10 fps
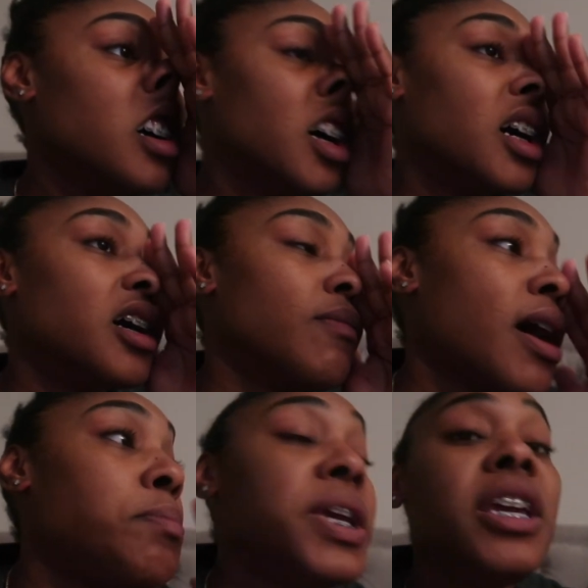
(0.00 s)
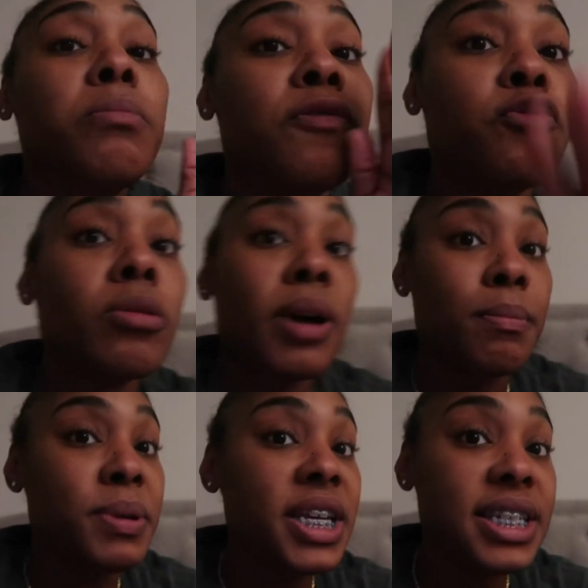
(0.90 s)
I peed before my
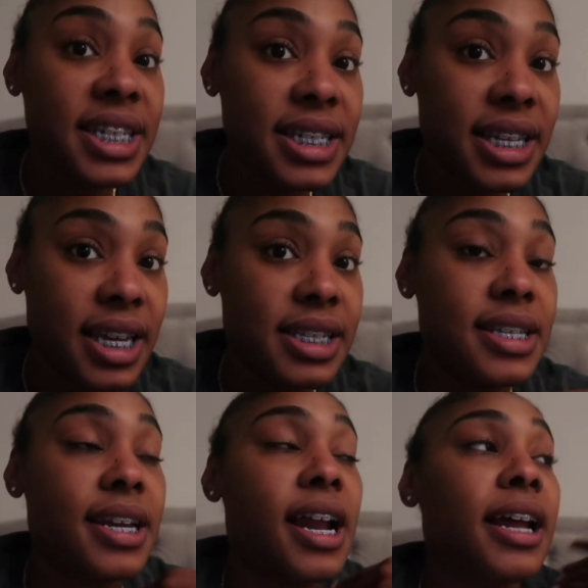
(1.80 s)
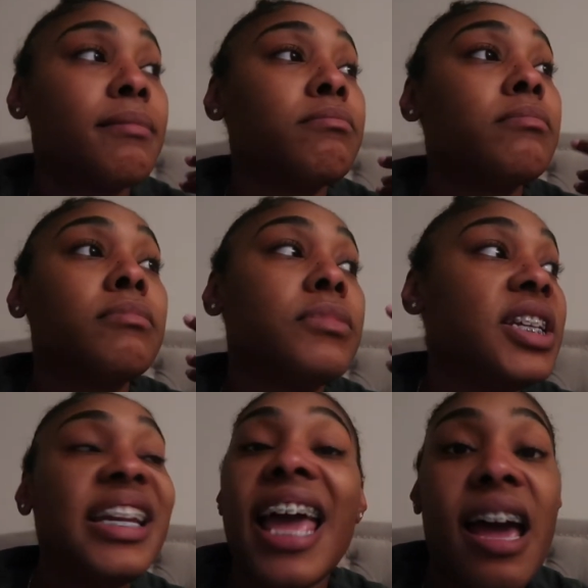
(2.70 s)
PT test and I
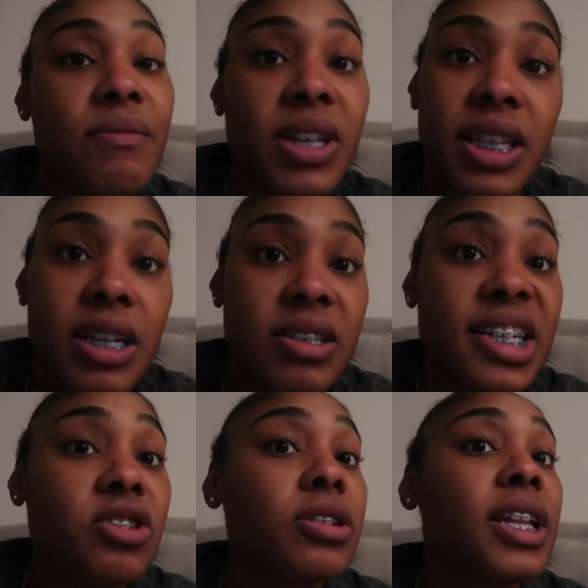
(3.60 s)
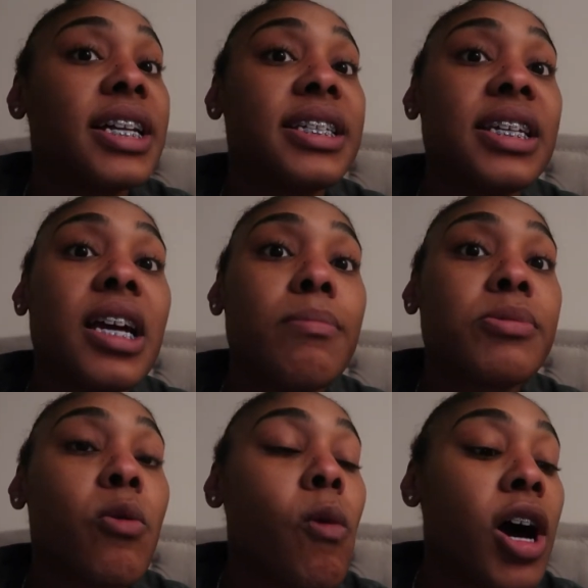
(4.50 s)
didn't have nothing else. I drank like 10 cups
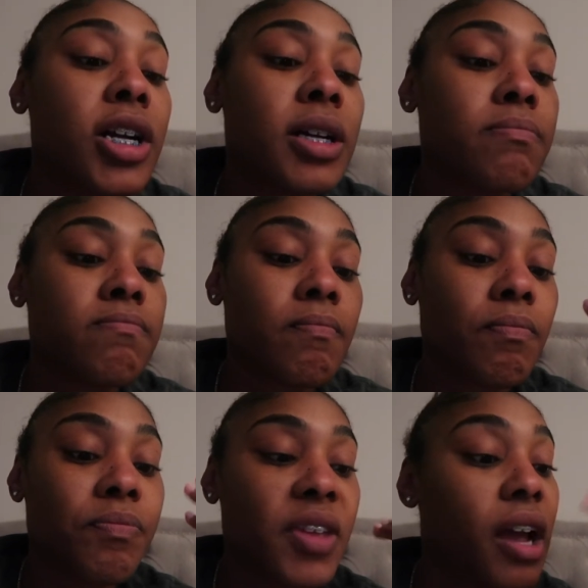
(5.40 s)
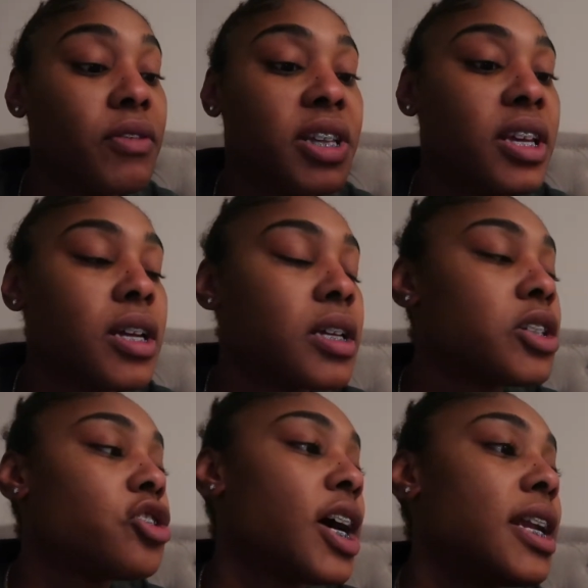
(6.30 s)
of water, everything,
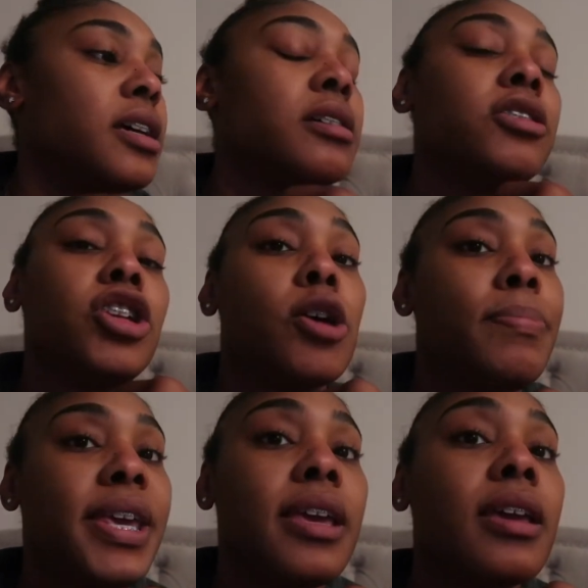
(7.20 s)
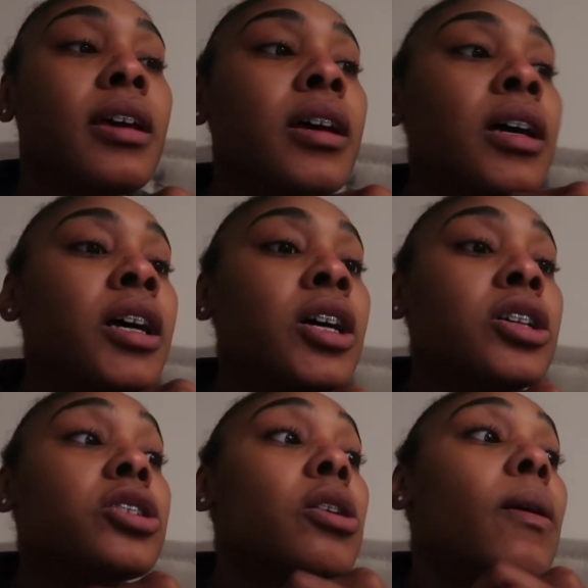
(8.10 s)
trying to, you know, pee.
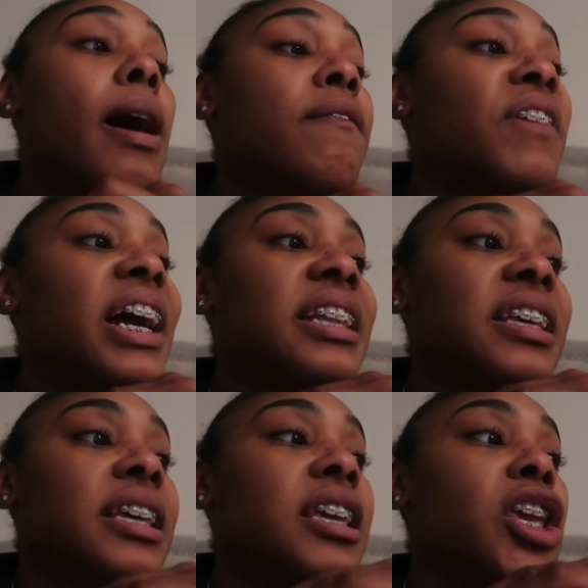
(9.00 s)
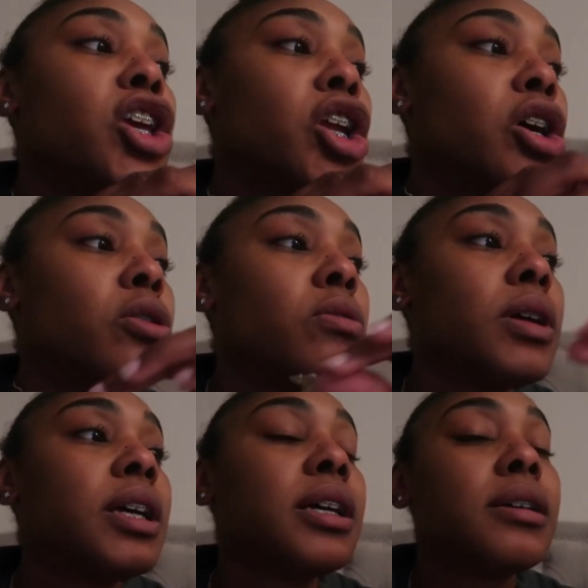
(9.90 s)
So I finally, you know,
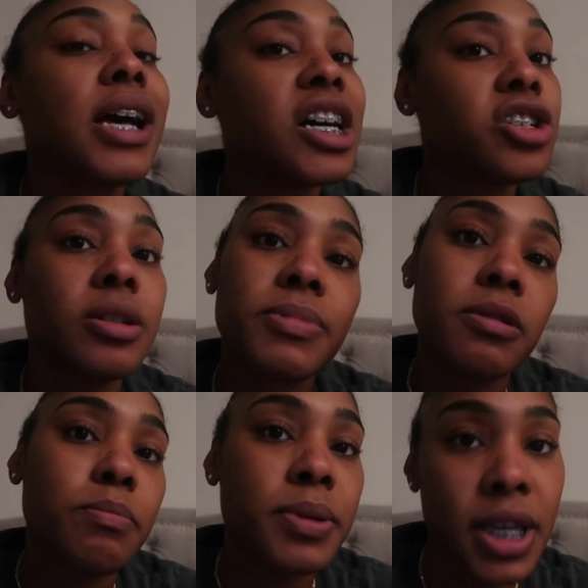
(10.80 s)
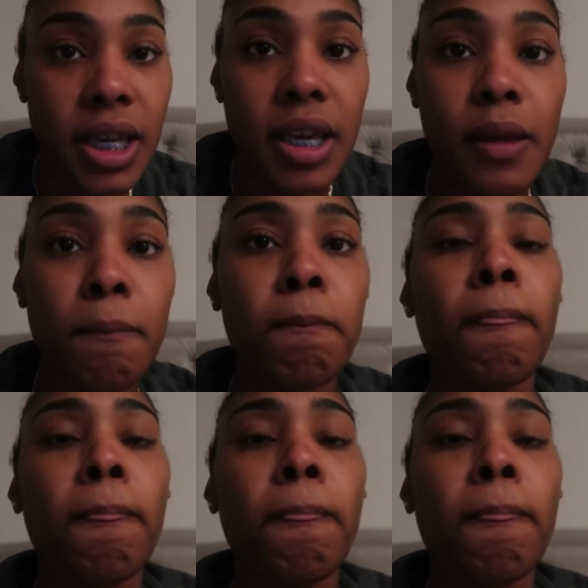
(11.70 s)
conjured him to pee